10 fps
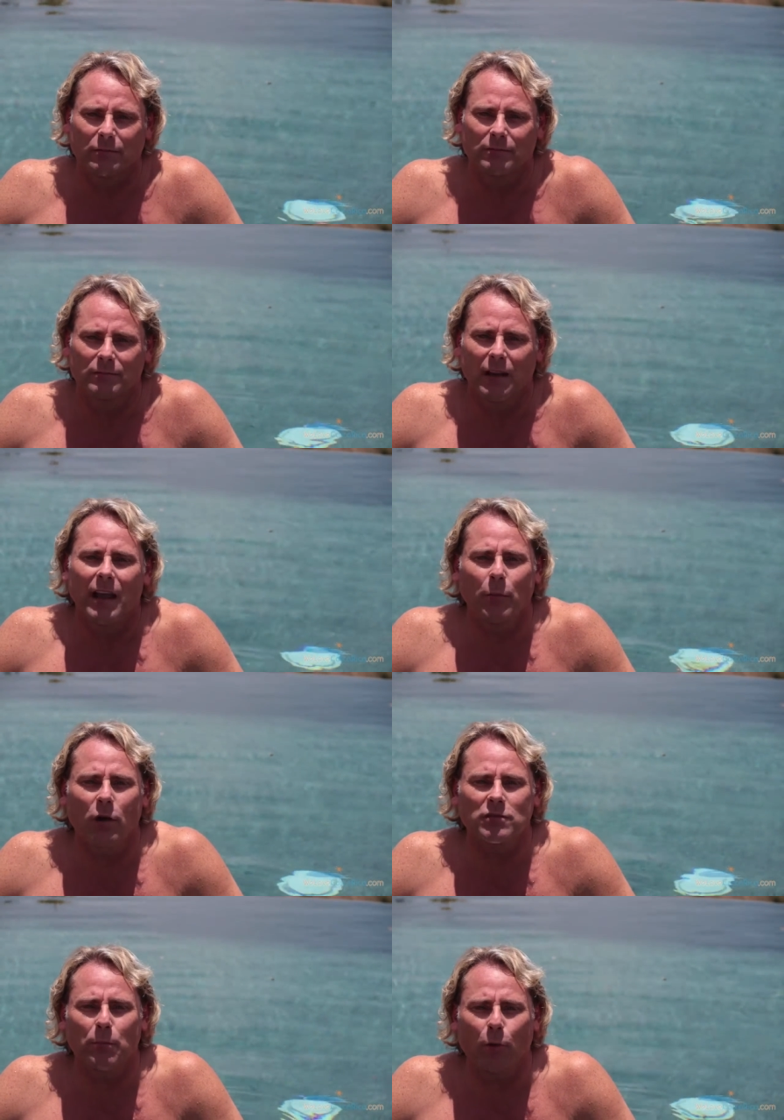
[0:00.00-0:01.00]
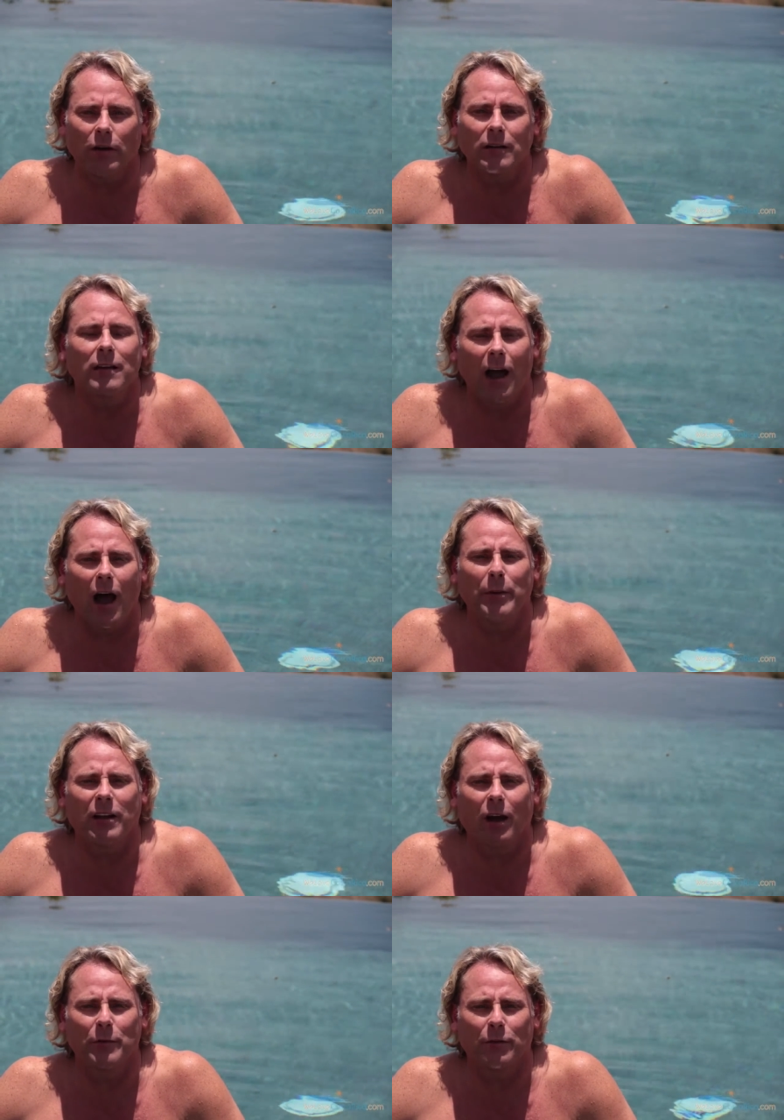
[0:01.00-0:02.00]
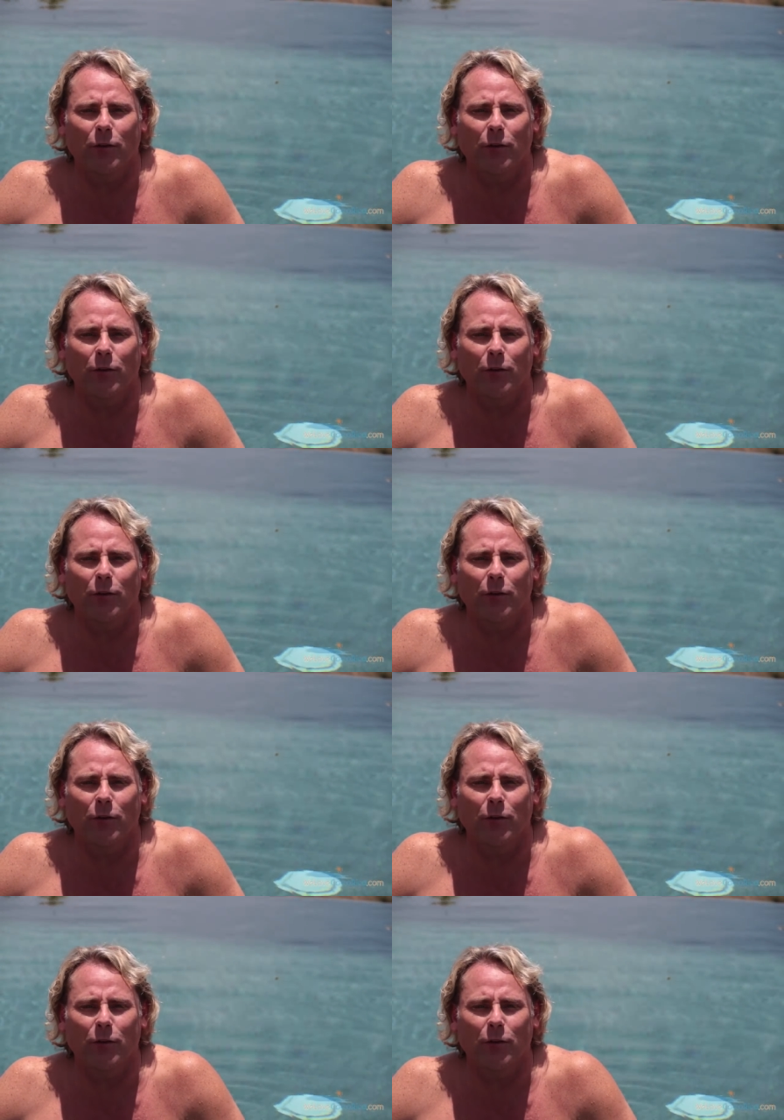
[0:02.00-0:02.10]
And most important, I'll become your